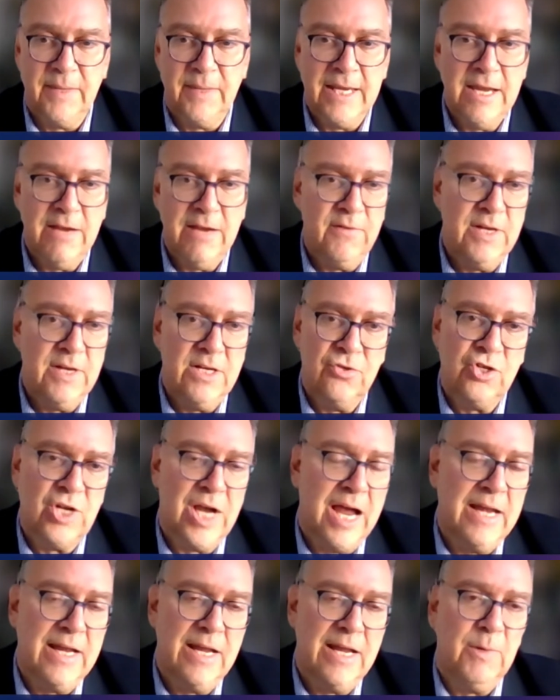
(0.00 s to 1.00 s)
Even in
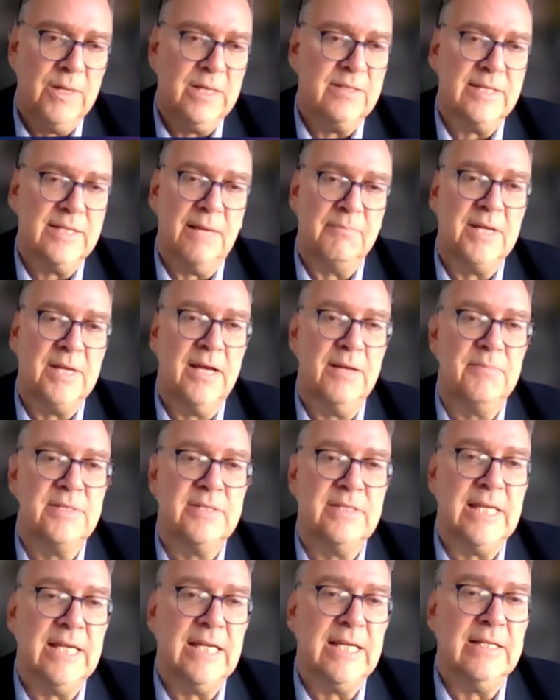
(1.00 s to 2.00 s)
China, we
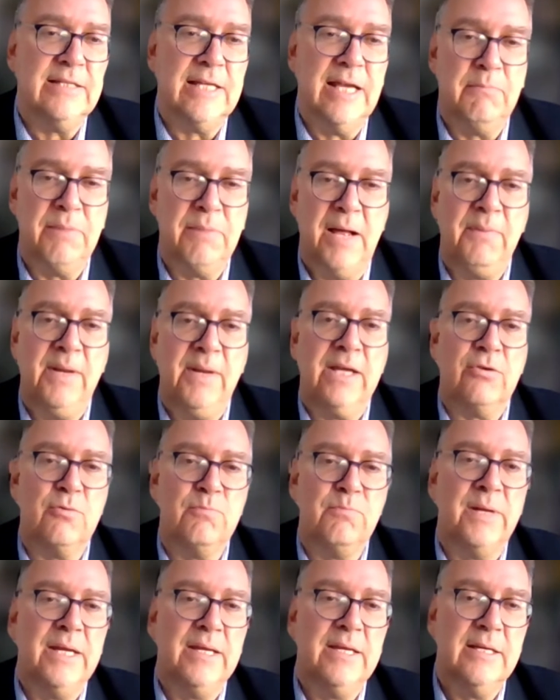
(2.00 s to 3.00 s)
sometimes see that public
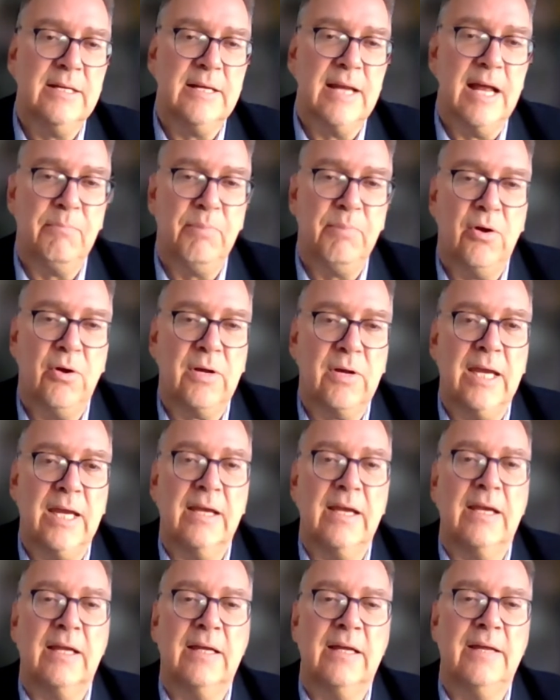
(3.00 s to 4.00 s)
opinion are
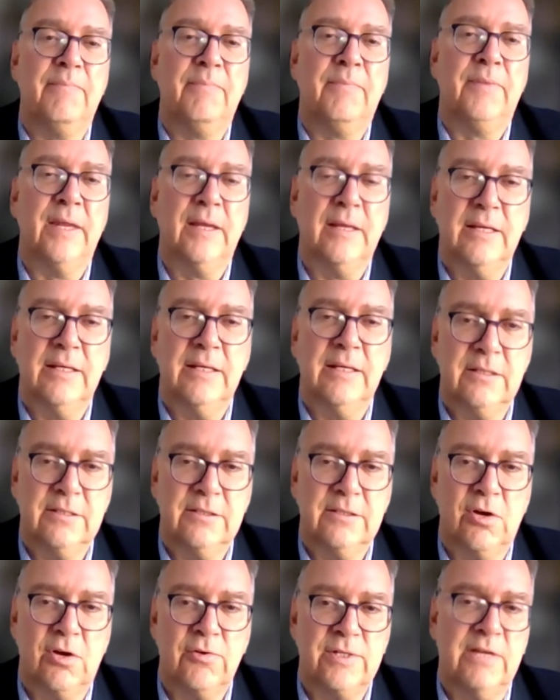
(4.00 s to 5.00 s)
blocking
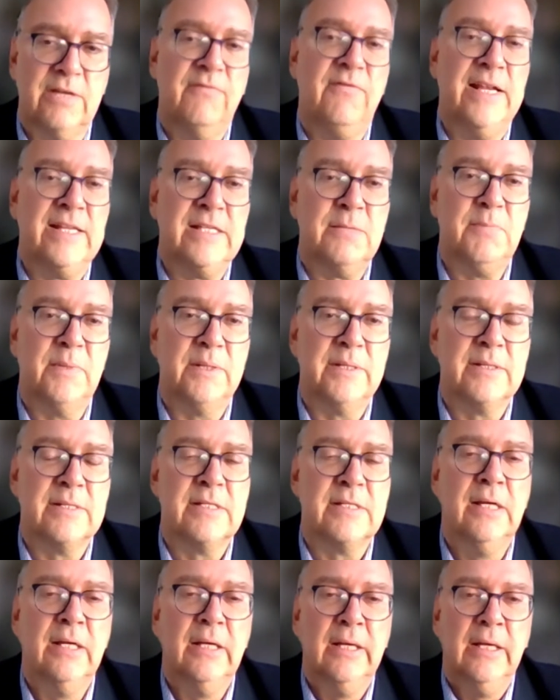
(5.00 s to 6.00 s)
those
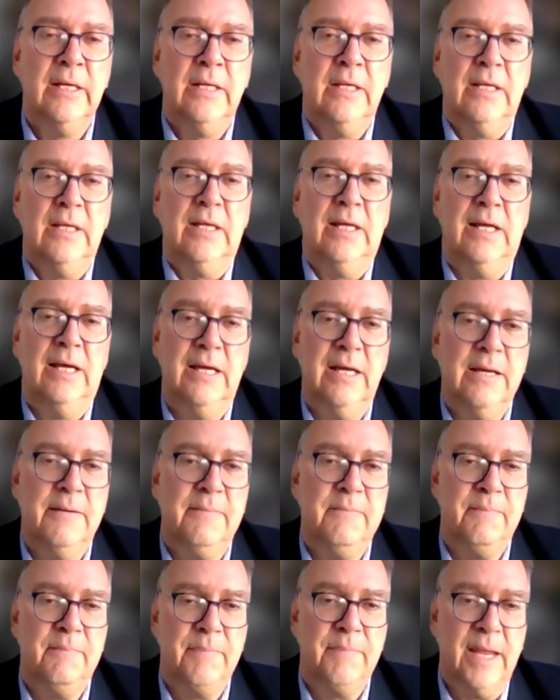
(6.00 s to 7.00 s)
investments.
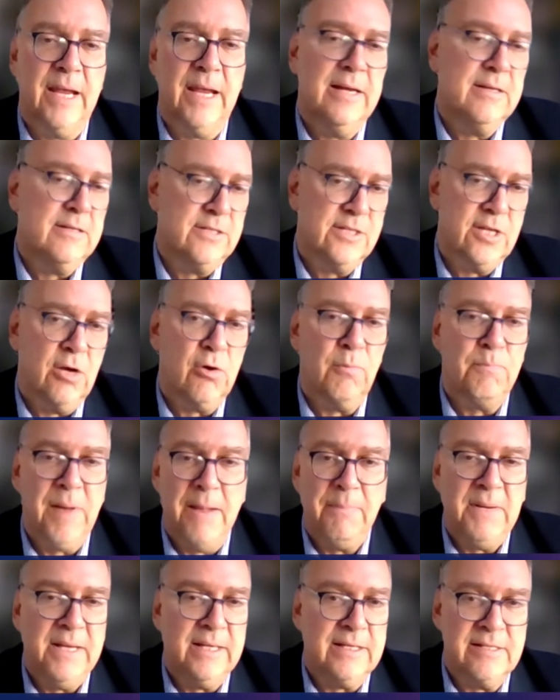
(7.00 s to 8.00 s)
And so
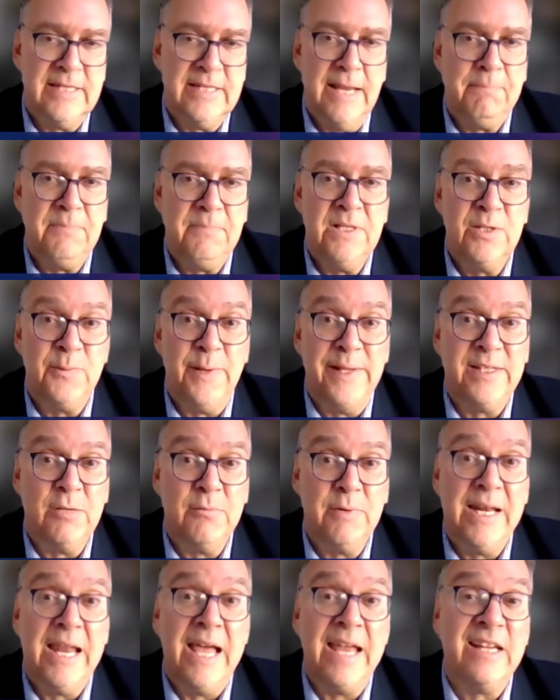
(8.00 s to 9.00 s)
public acceptance, whether
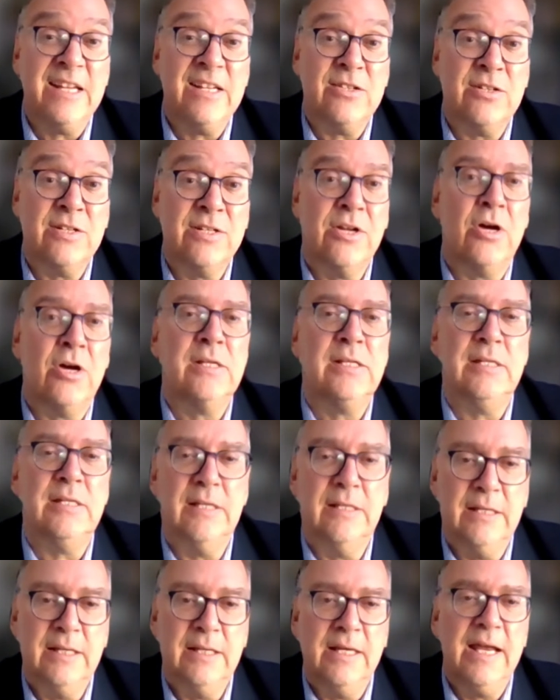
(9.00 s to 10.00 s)
we like it or not,
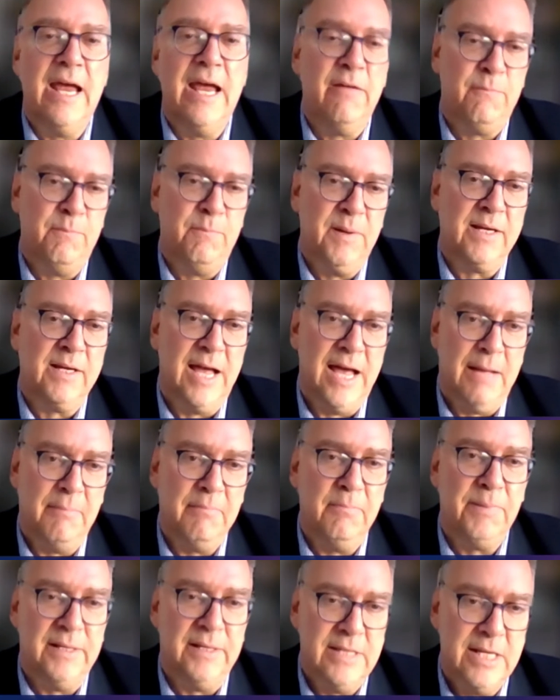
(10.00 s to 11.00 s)
have
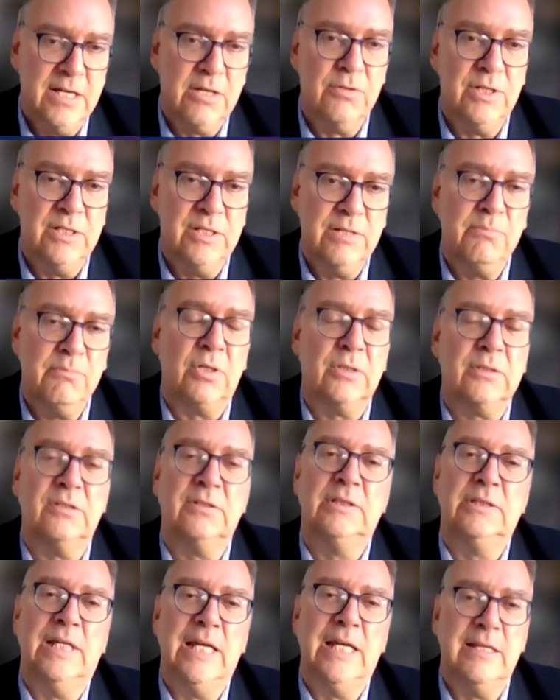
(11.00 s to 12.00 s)
become, particularly in
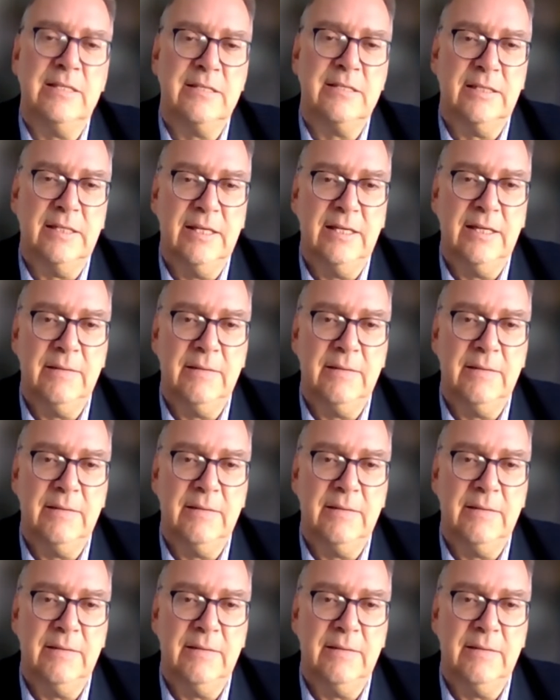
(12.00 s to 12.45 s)
democracies,